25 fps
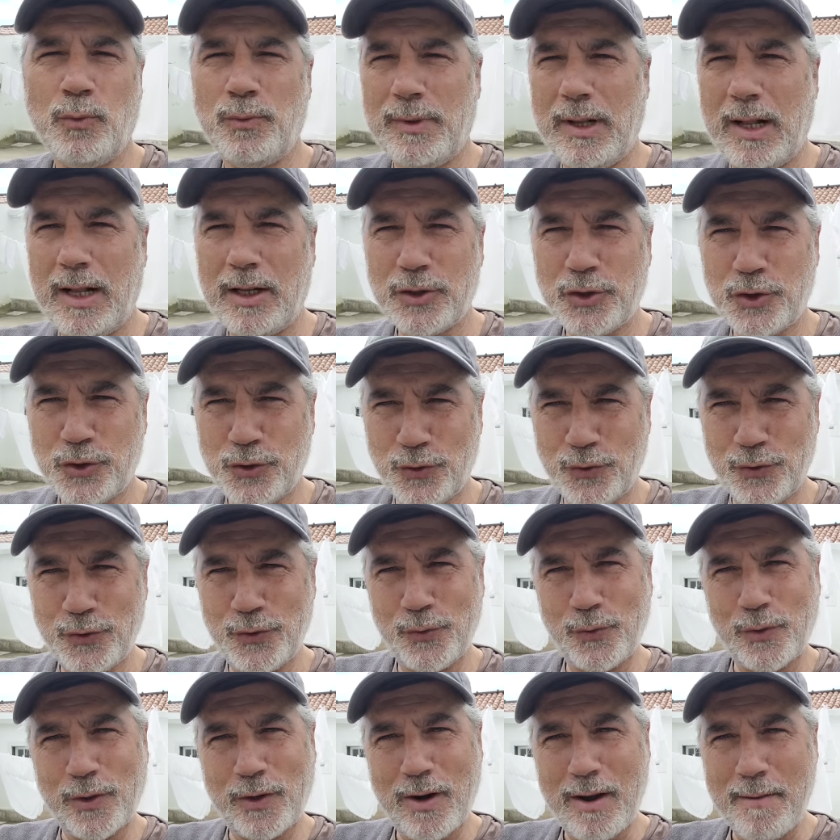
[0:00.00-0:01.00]
I'll show
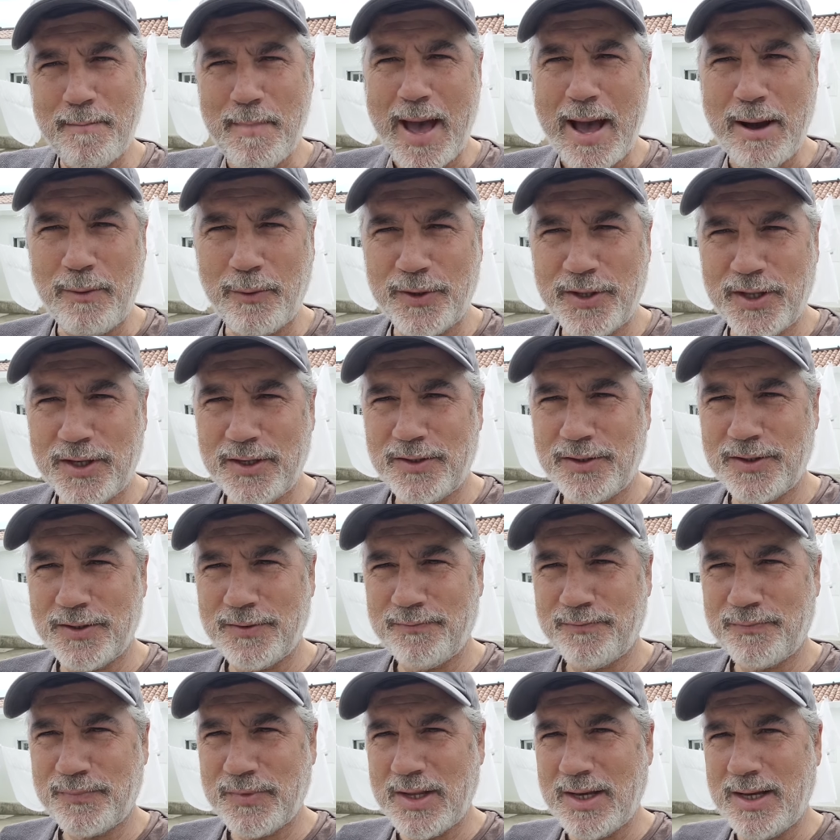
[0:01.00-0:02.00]
you where I'm at with it.
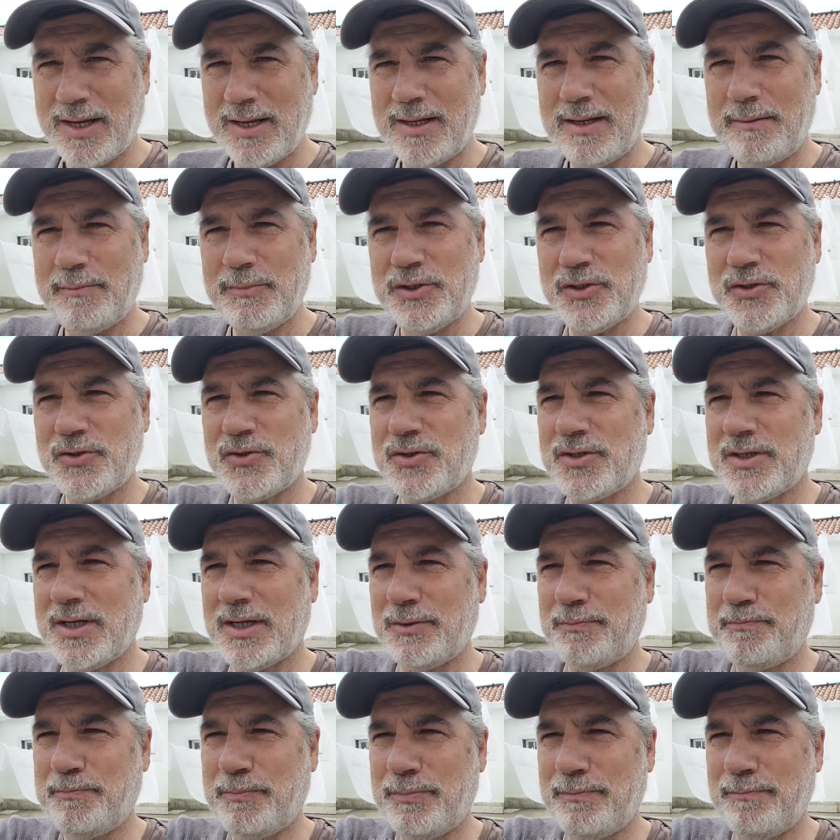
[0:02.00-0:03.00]
Uh, let me just uh,
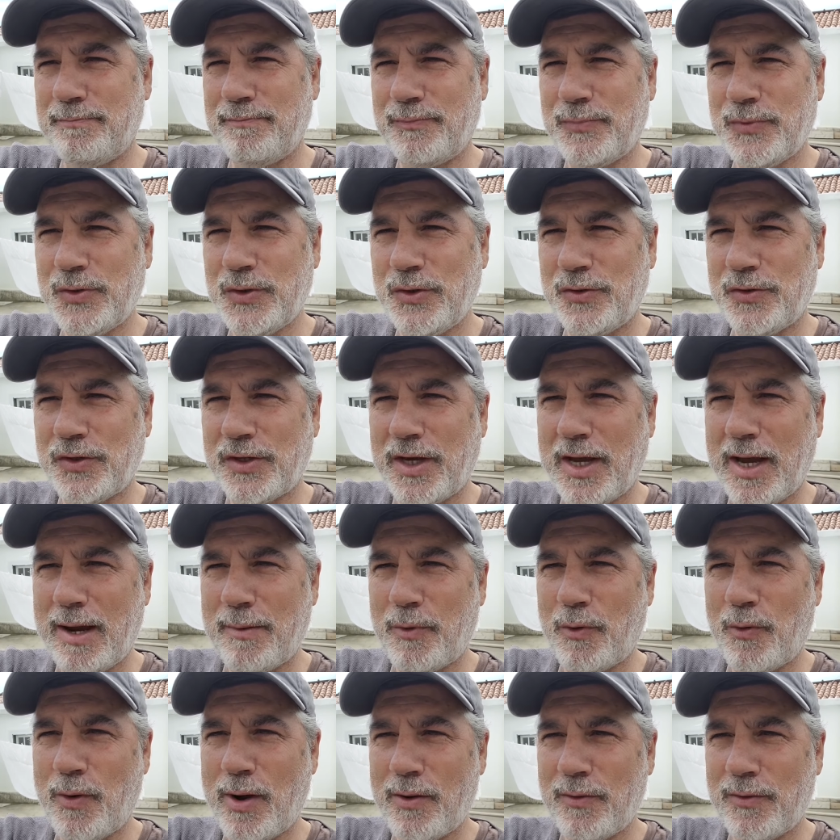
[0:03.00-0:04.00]
turn the
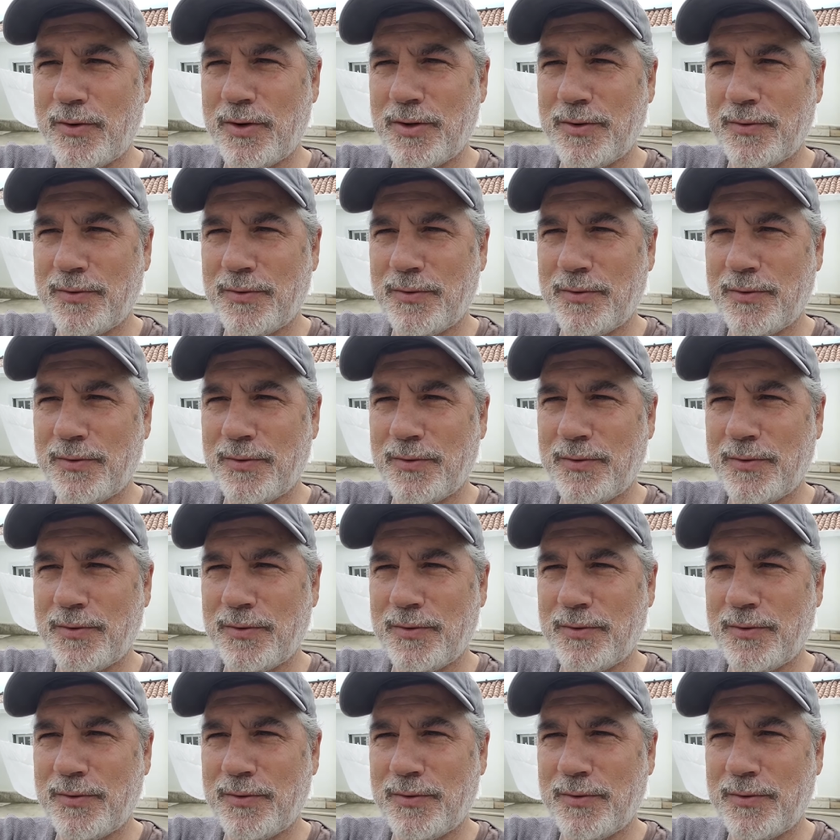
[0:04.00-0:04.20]
camera around.